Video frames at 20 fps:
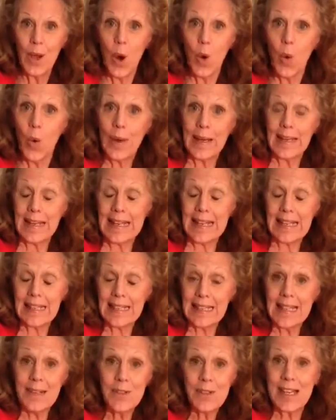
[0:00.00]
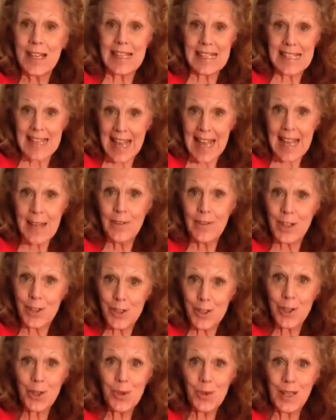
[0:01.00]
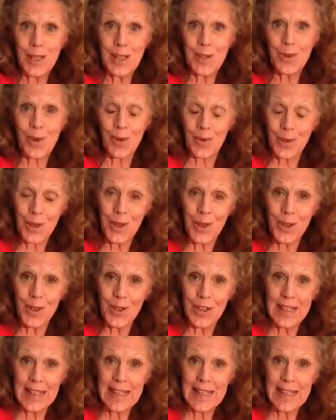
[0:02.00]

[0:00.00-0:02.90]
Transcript: when he leaves his heavy suit here on Earth,